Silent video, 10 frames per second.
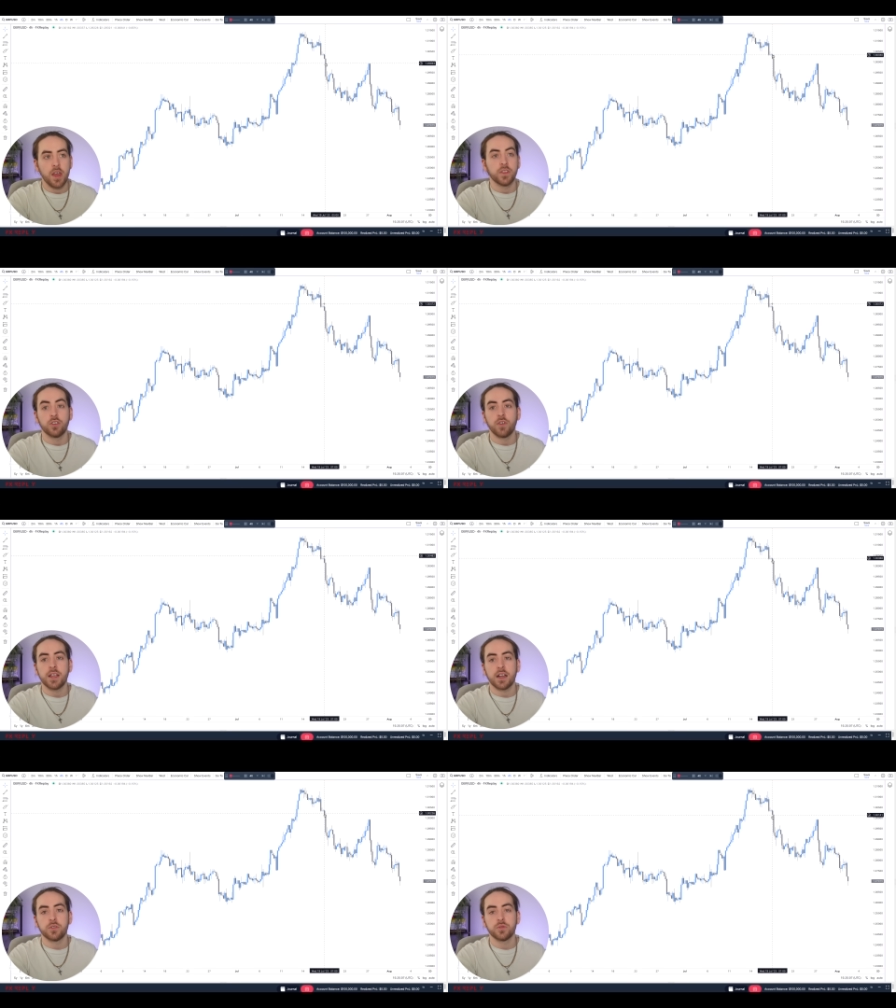The gray
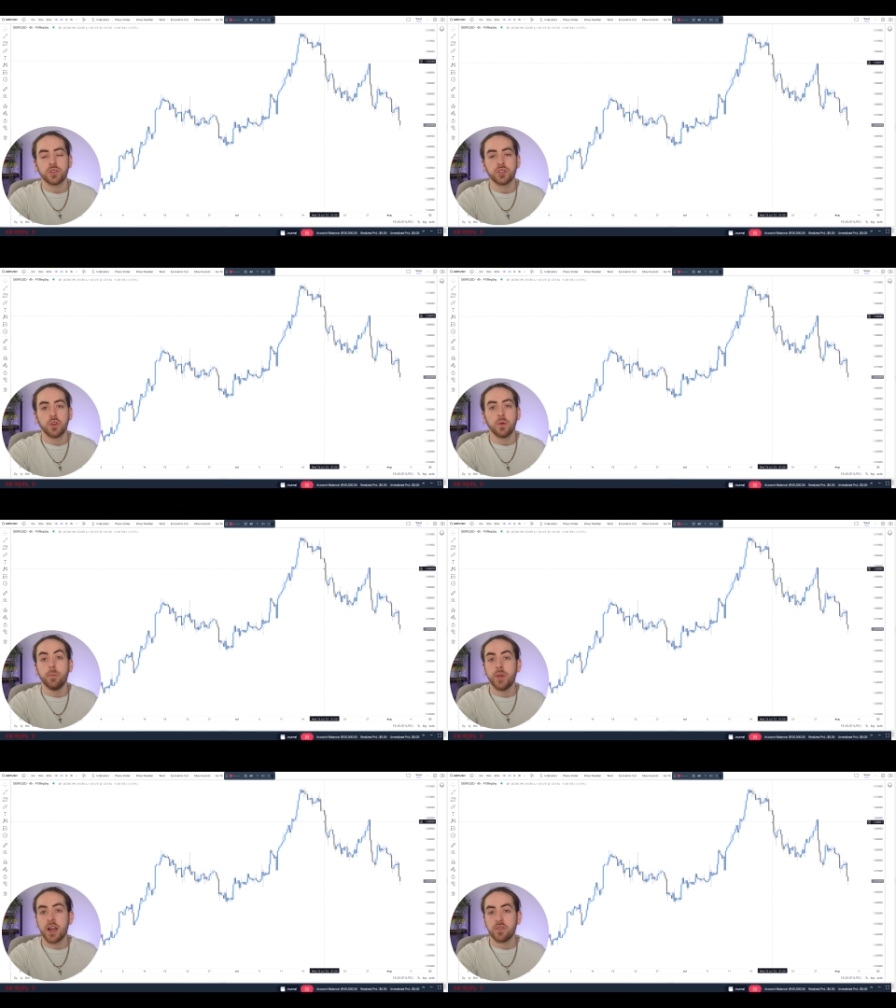candles show
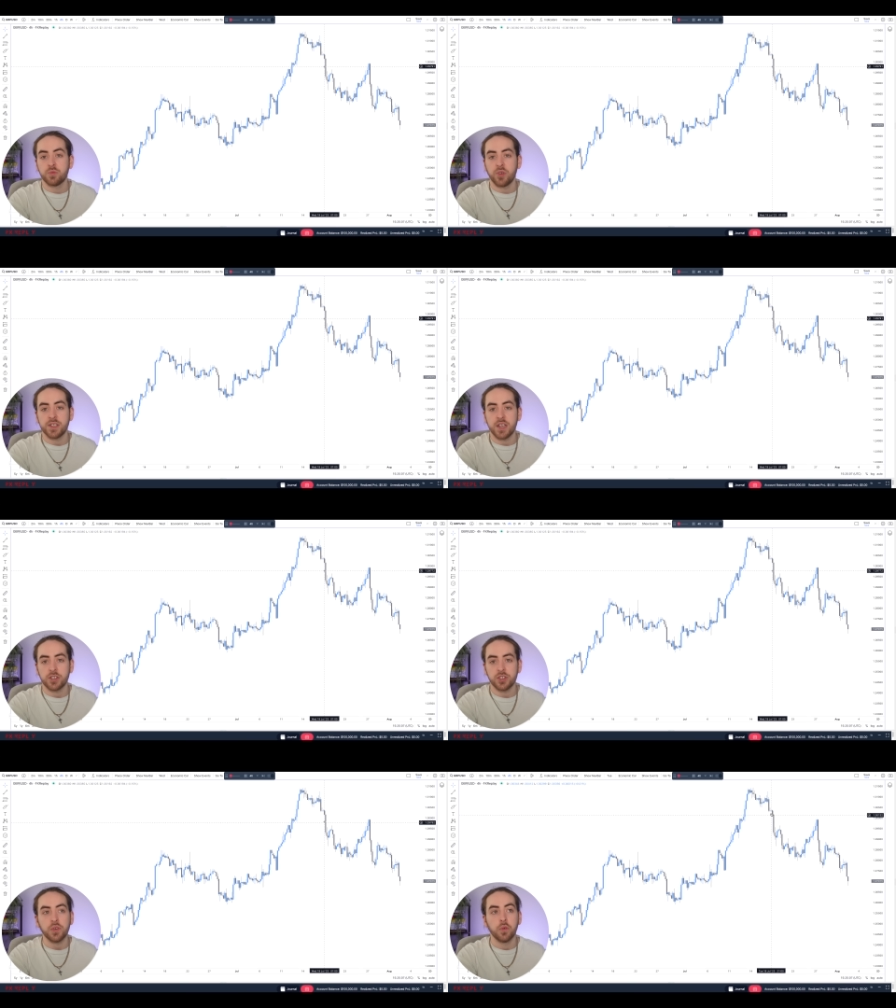bearish price
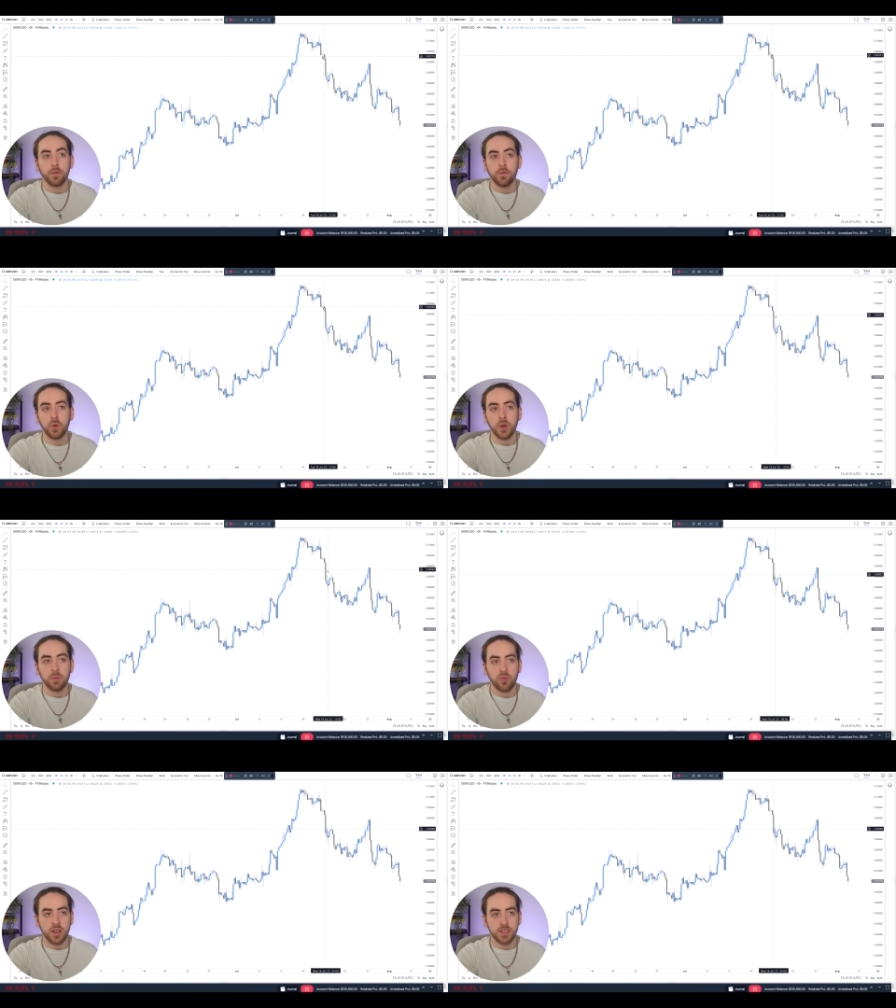action or falling
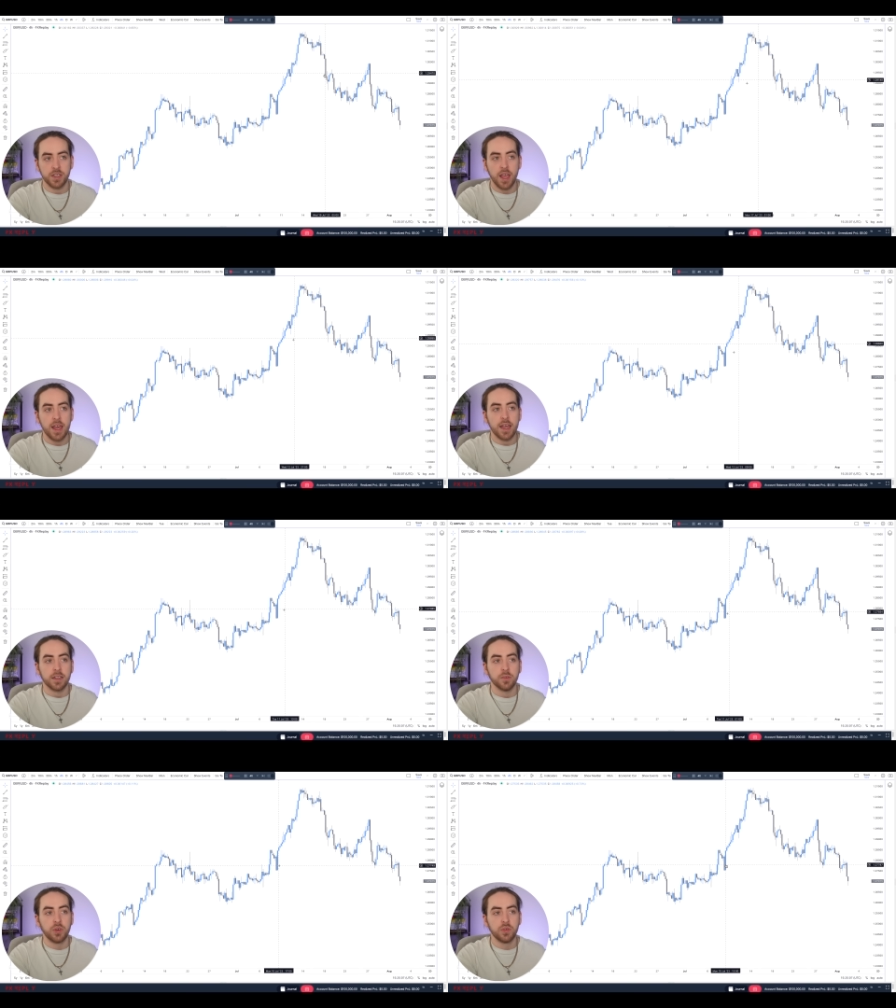price,
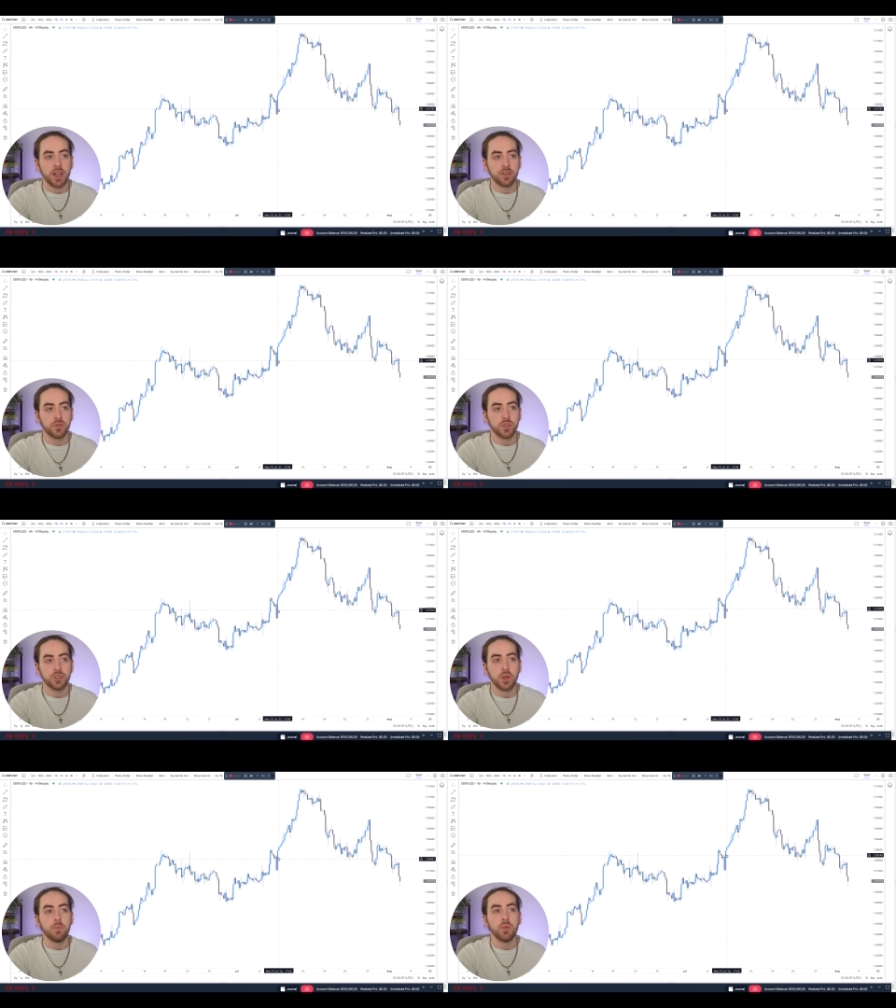and the blue candles
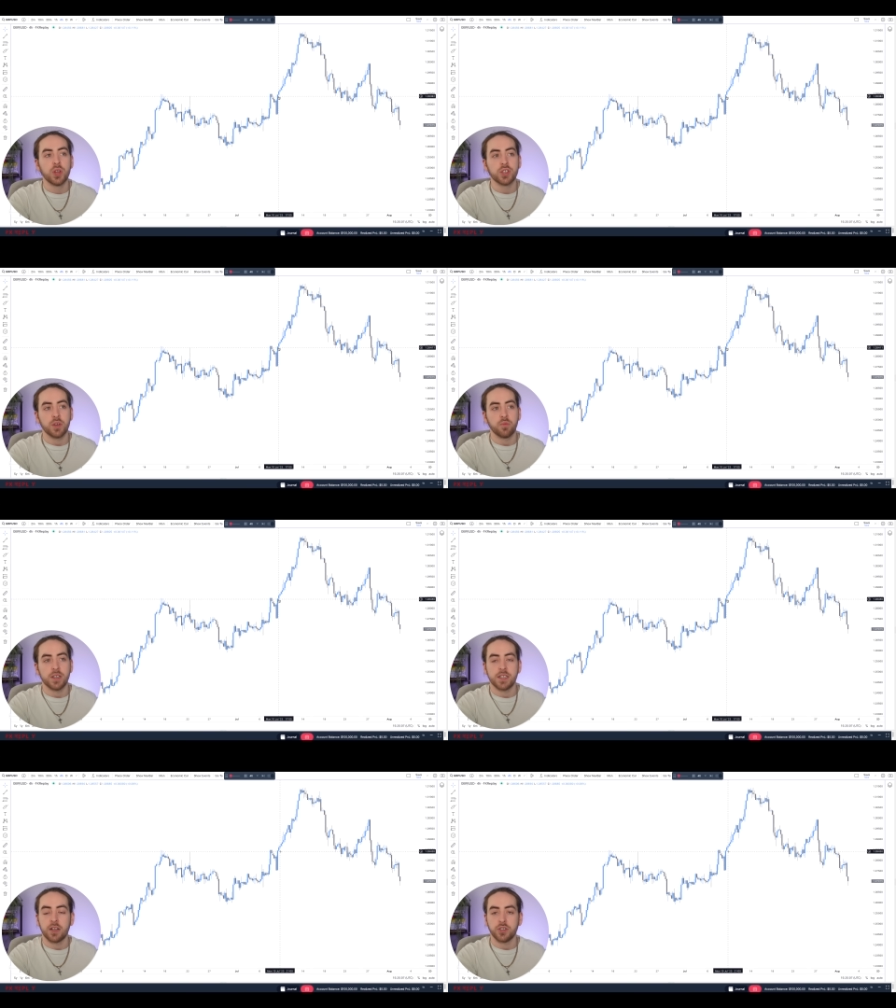show bullish
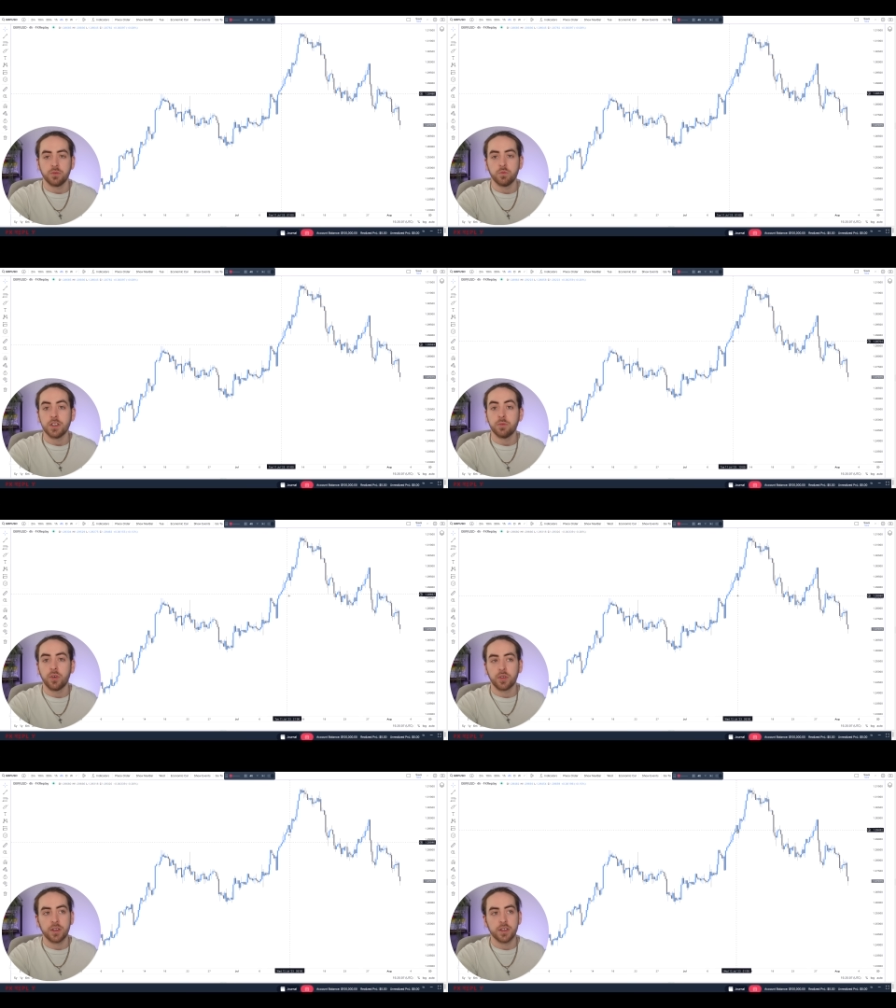price action, where the
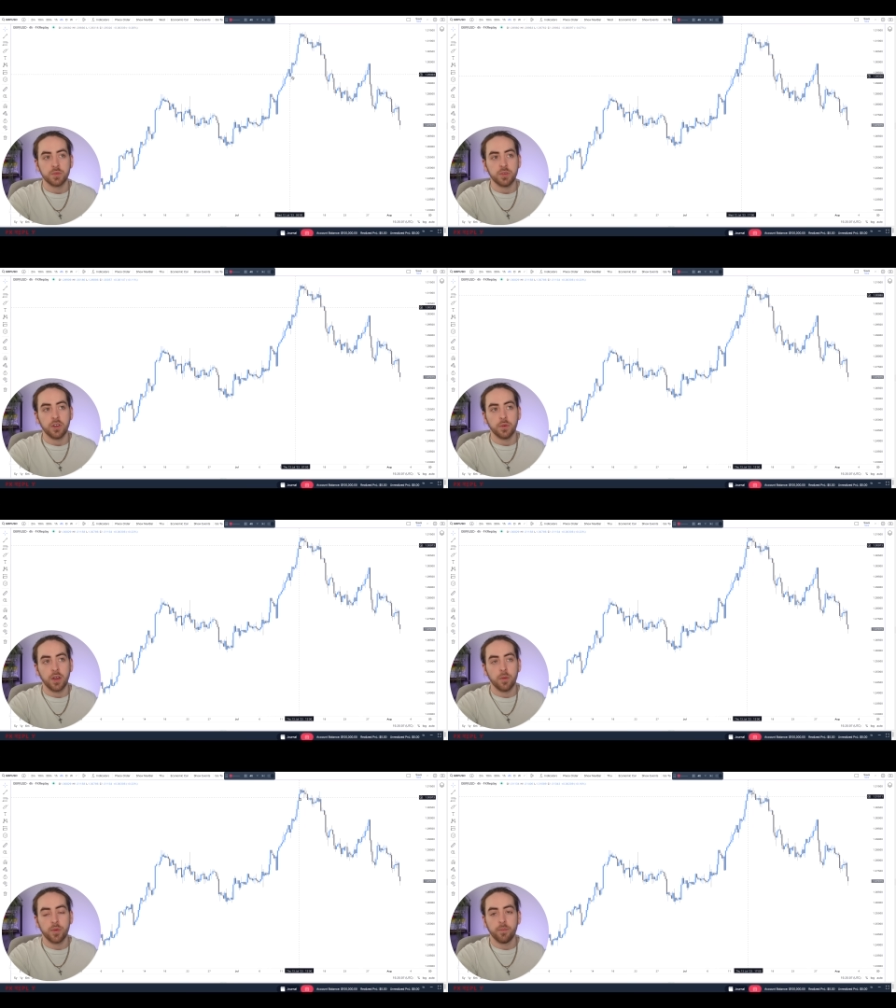market has been going up.